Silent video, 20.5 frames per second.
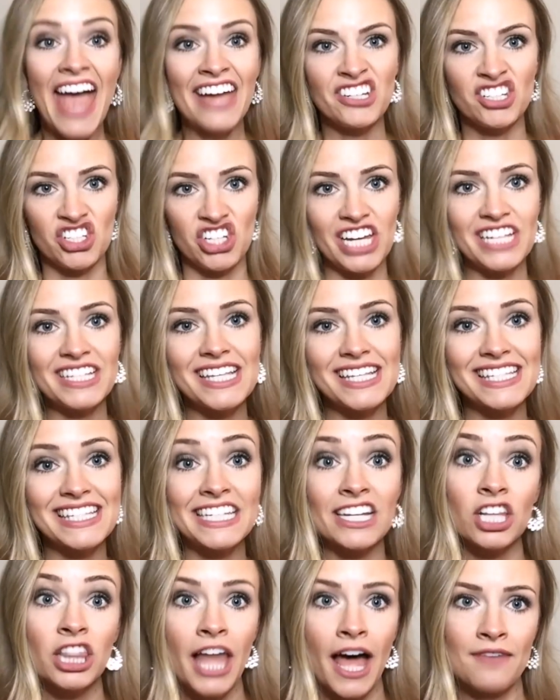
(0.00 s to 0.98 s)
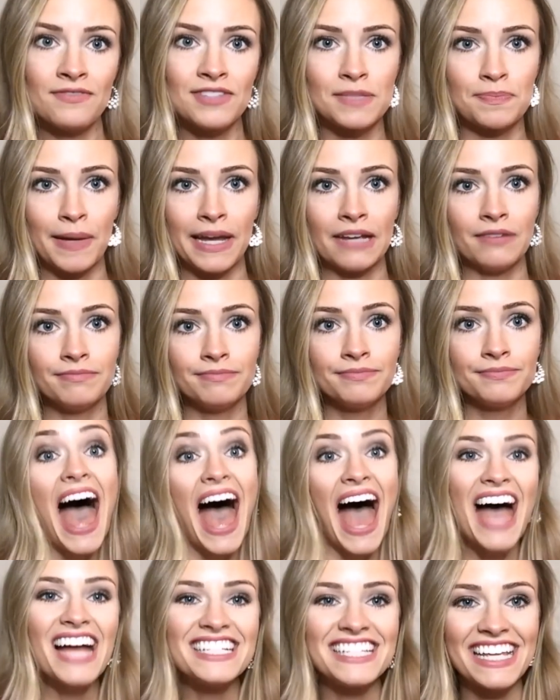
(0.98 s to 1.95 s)
And Jesus still loves me.
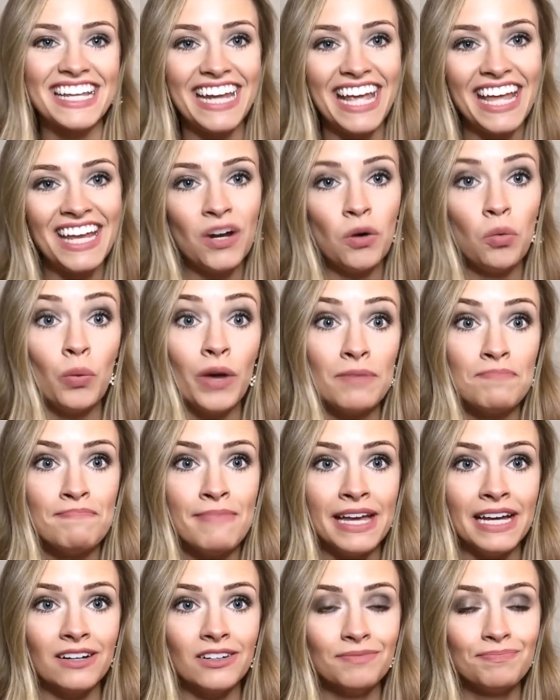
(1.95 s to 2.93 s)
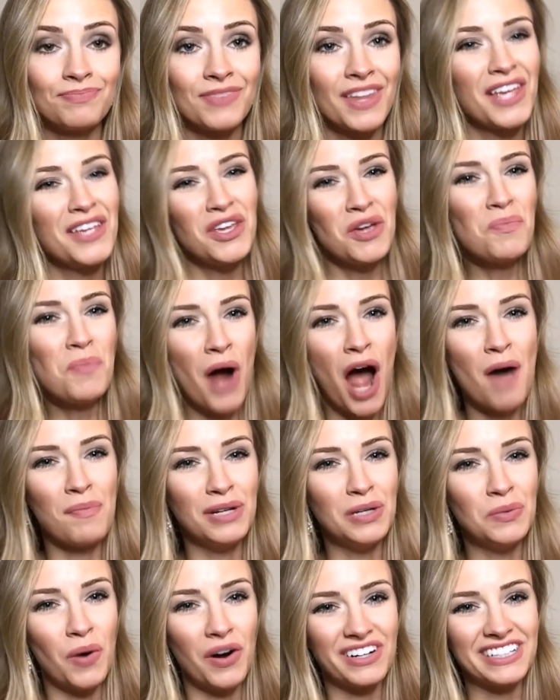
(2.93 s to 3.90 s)
I did it in a windmill. You
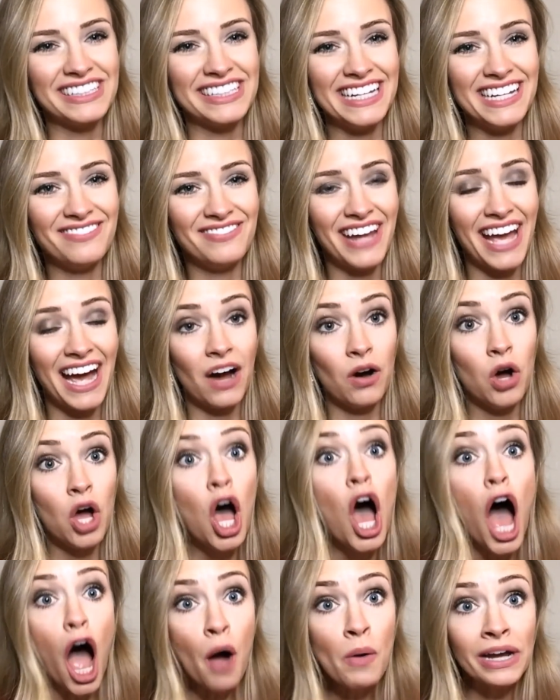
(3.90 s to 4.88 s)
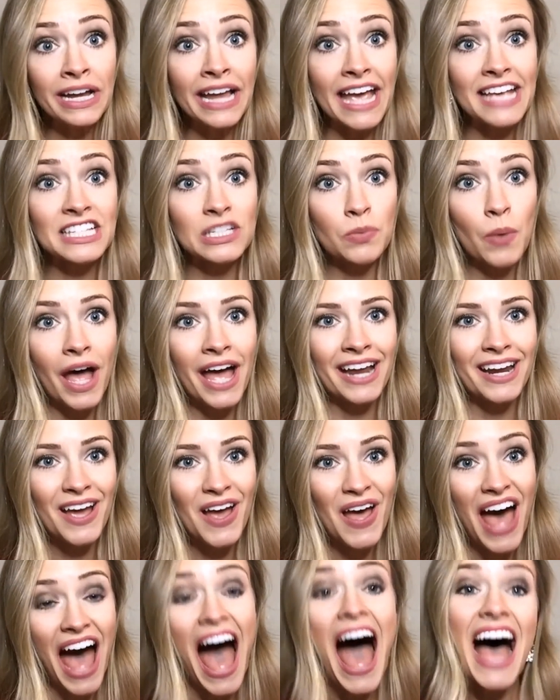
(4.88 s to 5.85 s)
probably want to leave now. Oh, and guess what?
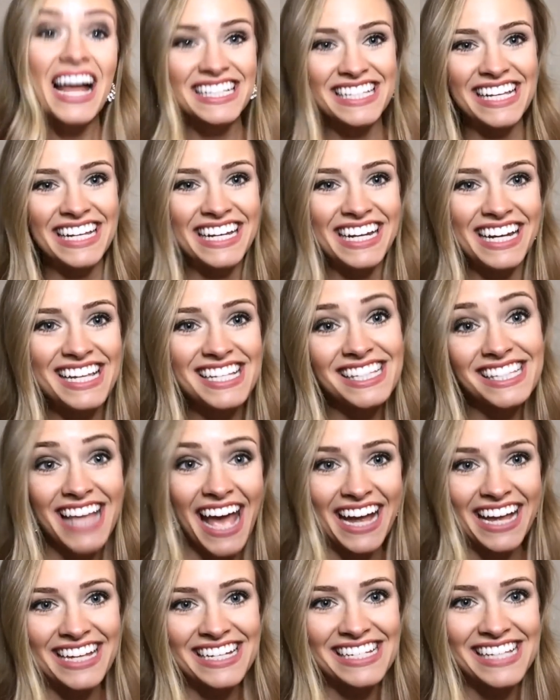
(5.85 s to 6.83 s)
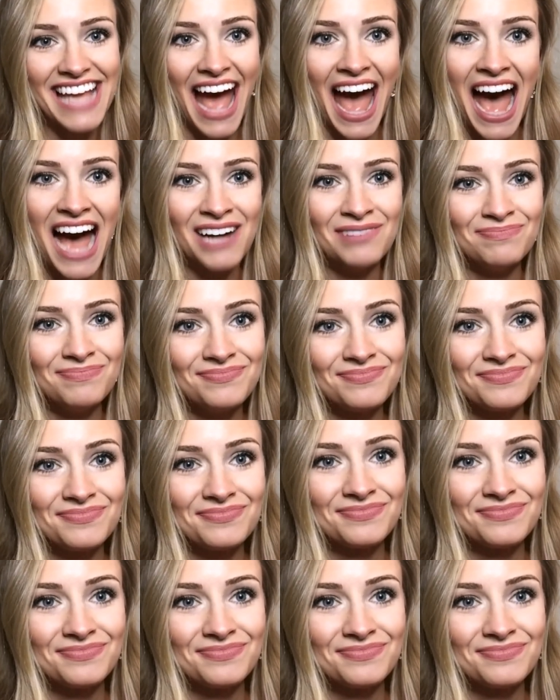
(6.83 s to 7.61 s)
I did it a second time.